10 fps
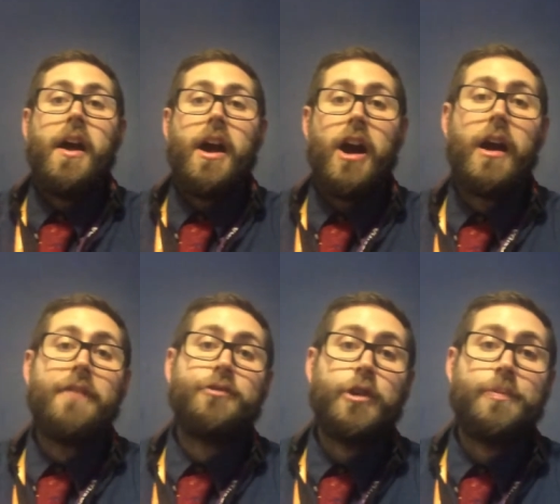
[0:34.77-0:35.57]
All
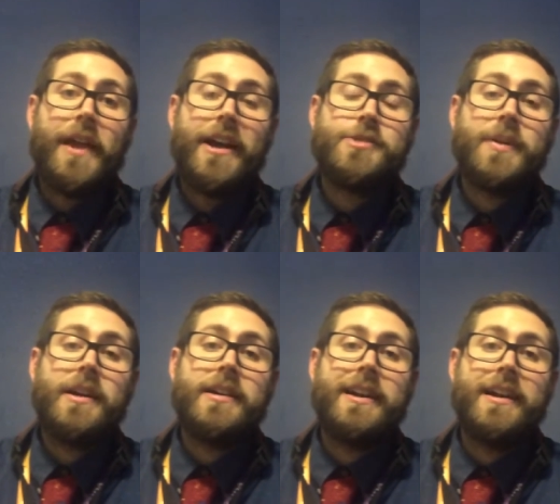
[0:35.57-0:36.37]
right, flute players, we
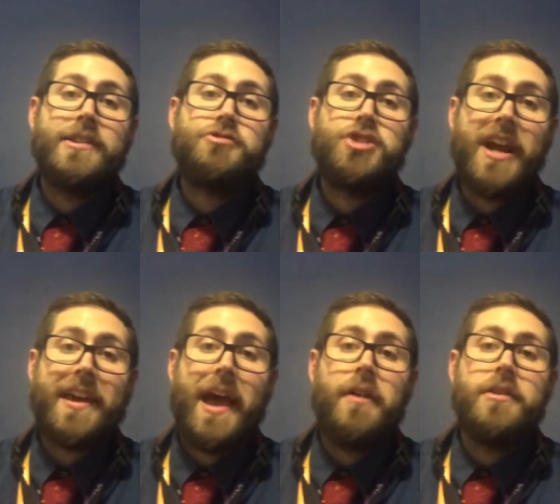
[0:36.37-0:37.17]
are here to check
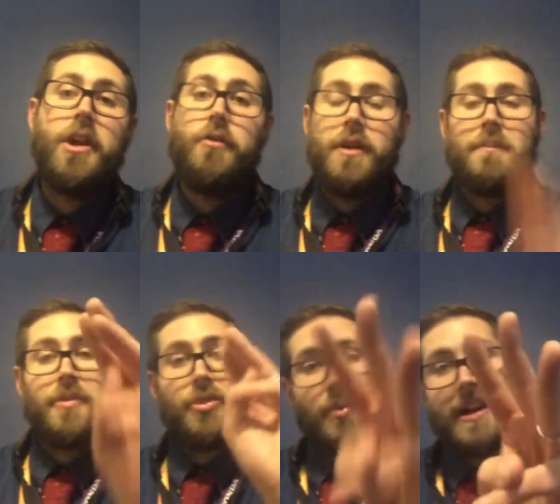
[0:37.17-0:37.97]
out note
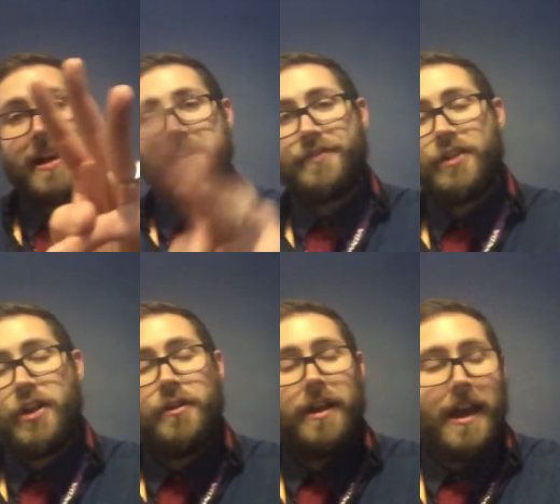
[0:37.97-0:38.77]
number 3 on the
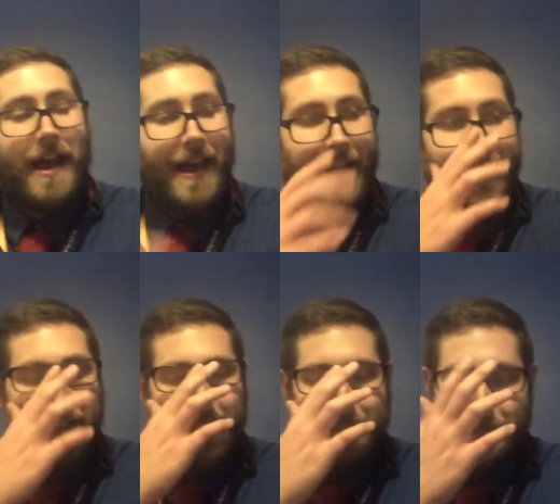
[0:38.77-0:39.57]
flute,
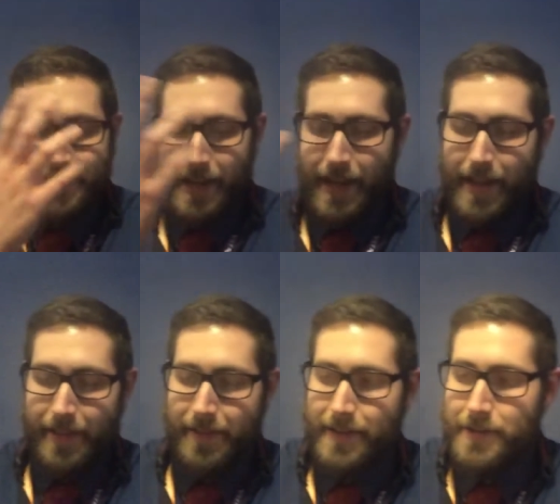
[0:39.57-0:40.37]
and it's.
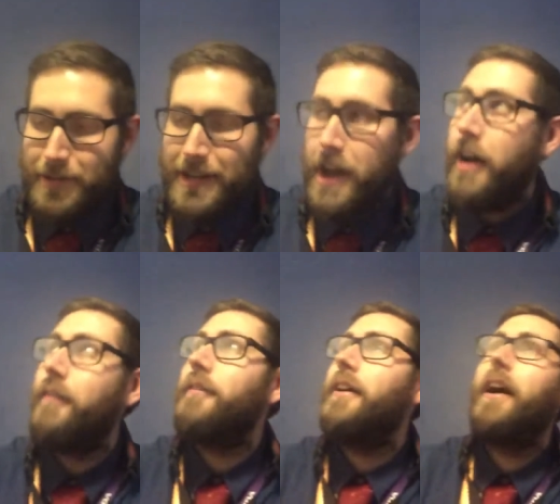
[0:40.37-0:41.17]
Anyone know?
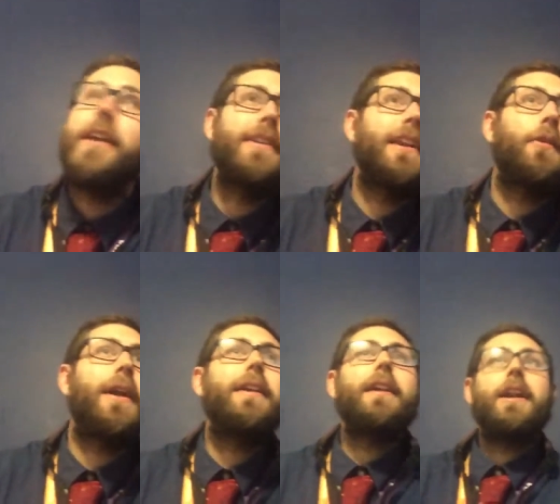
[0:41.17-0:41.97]
Is
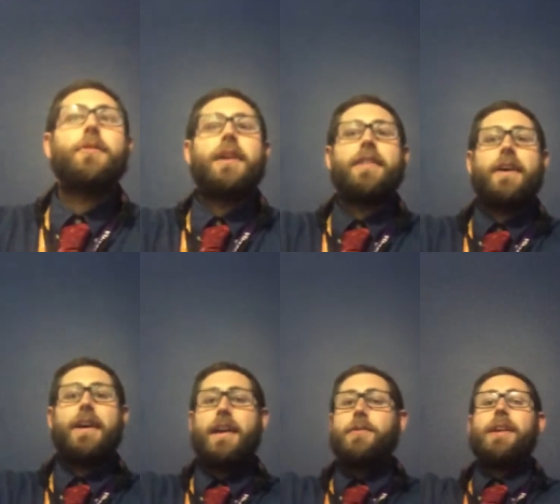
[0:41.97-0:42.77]
anyone in
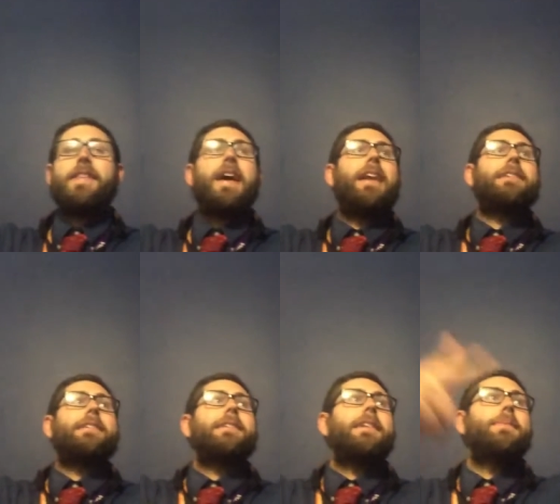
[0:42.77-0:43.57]
the
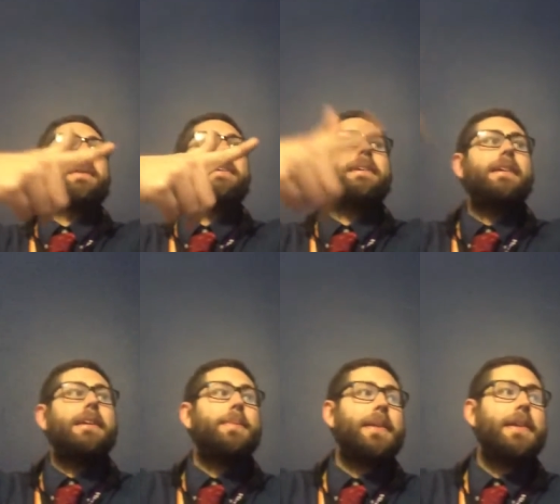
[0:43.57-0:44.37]
audience? Anybody?
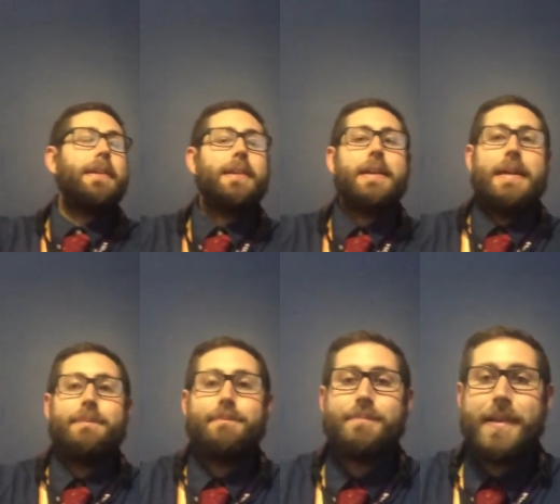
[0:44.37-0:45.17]
Yeah.
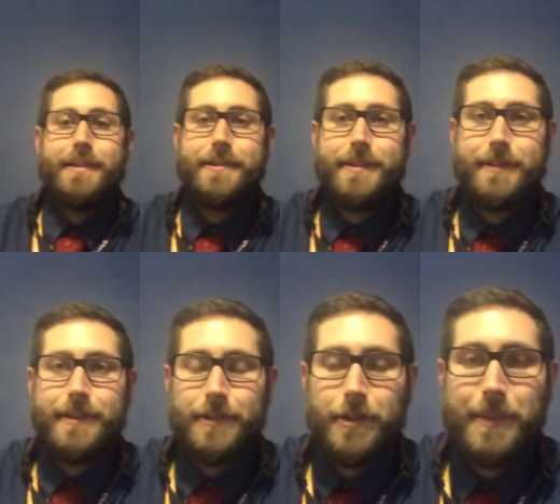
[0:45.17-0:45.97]
There's
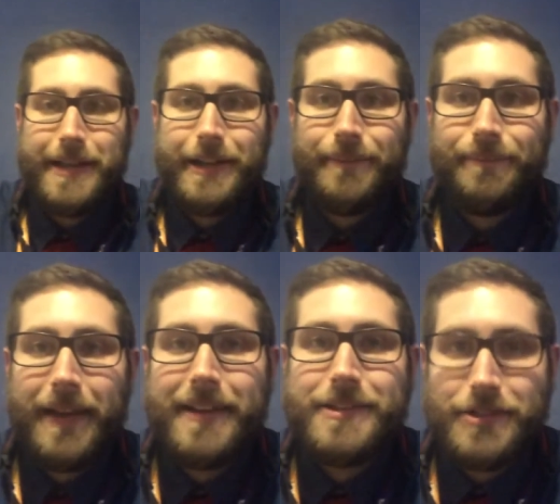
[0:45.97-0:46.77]
nobody here.
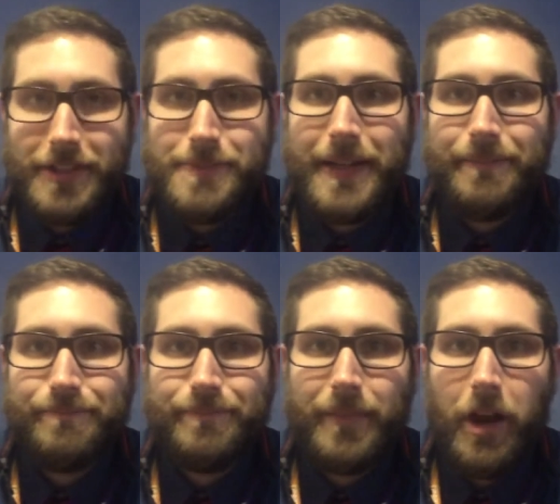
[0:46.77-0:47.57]
It's just me.
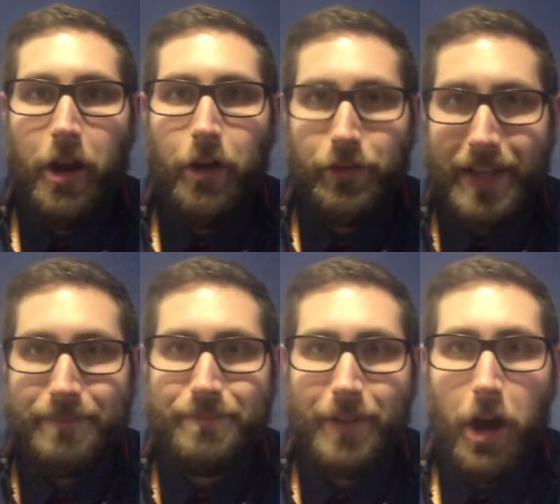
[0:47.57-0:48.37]
Only,
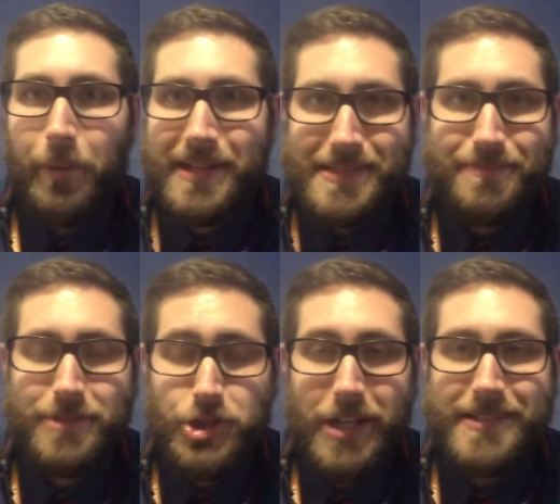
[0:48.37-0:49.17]
always.
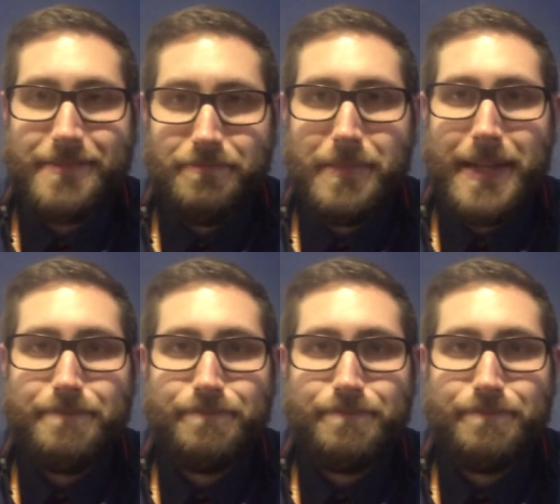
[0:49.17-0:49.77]
It's just me.